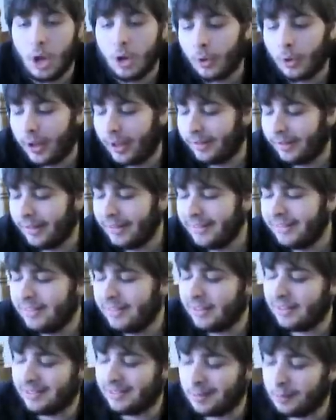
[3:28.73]
Okay, let's
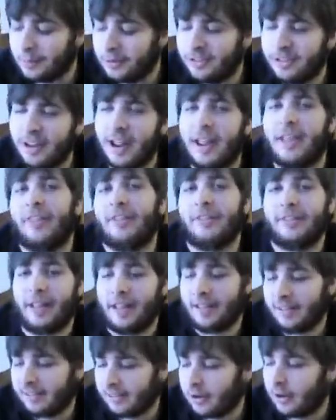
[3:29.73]
say somebody's taking the
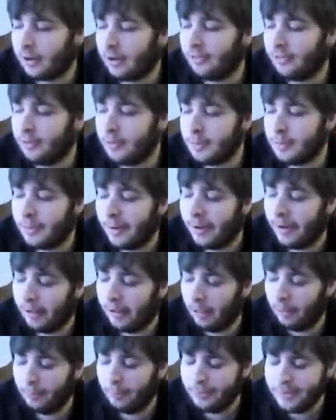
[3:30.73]
last card from the
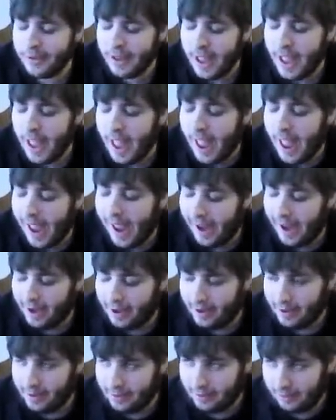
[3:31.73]
pile,
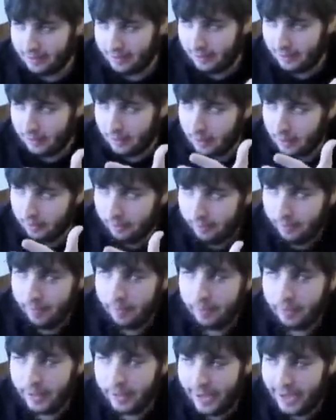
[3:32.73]
and
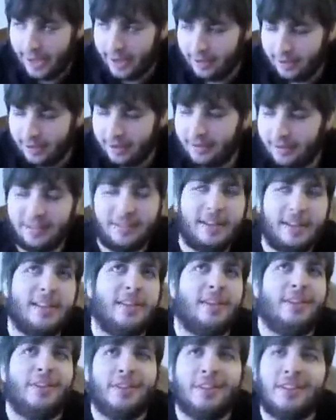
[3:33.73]
the hand ends,
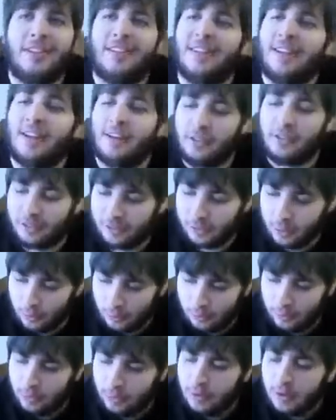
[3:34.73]
and then this is how you
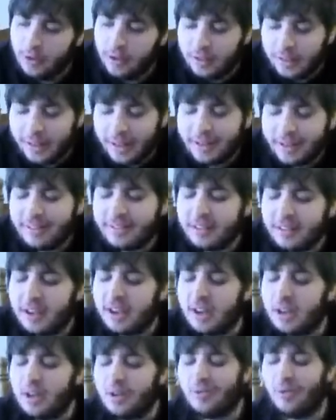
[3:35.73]
score. Let's
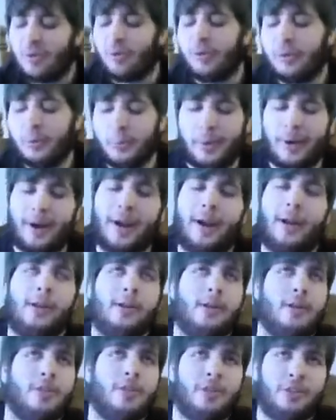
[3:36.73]
say you've only went
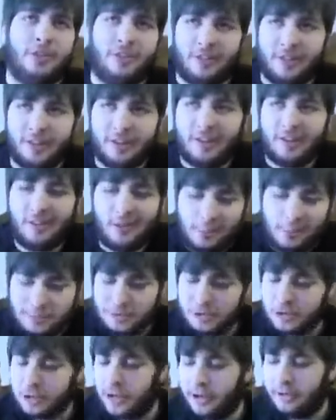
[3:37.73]
on this
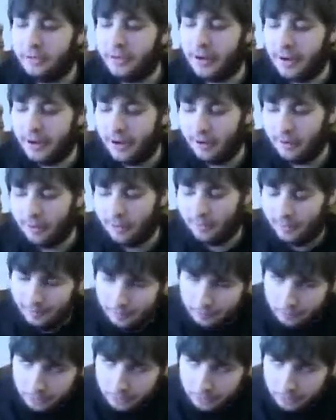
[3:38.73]
club journey right here.